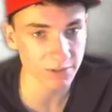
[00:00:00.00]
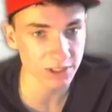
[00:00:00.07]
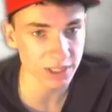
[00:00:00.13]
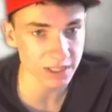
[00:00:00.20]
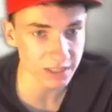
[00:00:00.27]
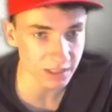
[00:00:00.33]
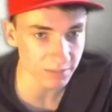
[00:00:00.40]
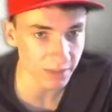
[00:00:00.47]
which
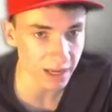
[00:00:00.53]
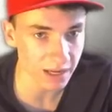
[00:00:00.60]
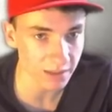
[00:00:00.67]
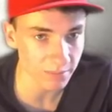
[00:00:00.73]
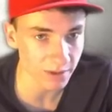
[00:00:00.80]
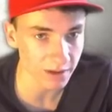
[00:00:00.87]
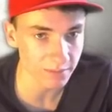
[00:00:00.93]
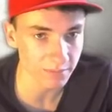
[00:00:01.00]
isn't a pain in the
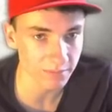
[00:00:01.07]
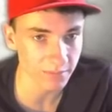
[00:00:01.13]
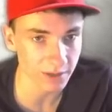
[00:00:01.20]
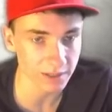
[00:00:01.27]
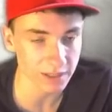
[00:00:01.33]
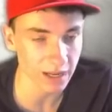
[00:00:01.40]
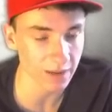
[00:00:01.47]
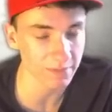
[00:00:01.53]
butt.
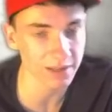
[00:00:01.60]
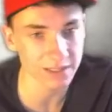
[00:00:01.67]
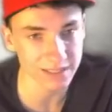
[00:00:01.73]
But, I mean,